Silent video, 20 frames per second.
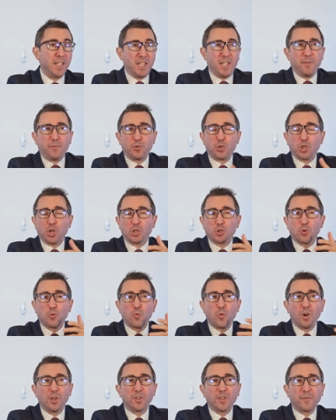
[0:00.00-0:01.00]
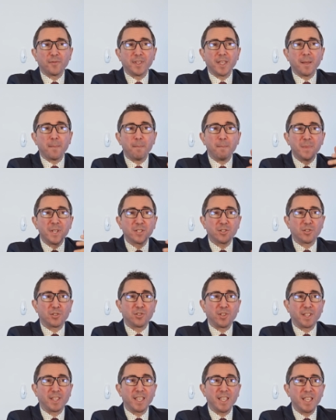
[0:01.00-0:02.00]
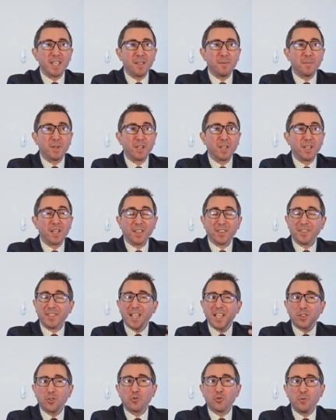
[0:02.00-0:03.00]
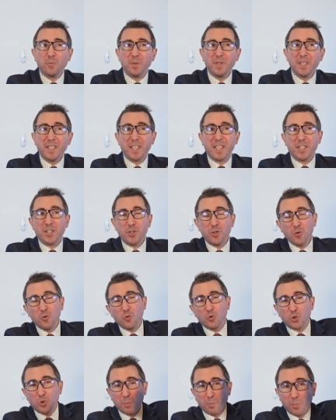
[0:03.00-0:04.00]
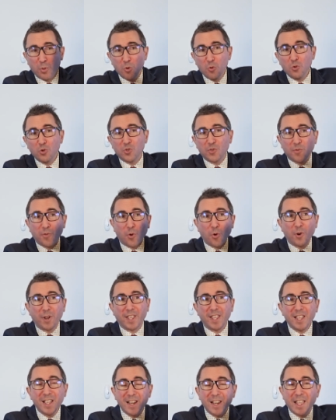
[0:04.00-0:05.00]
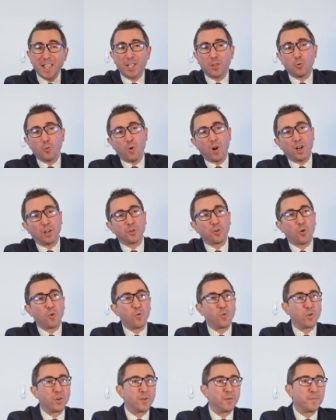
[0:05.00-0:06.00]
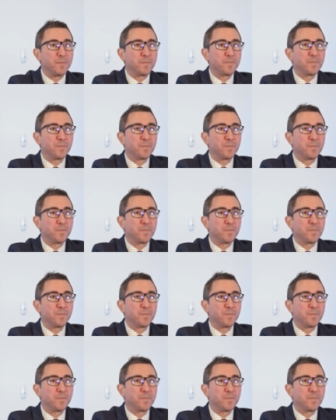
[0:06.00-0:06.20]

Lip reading: If just one of them misses the game, that could be a huge boost for Hill and Waddle.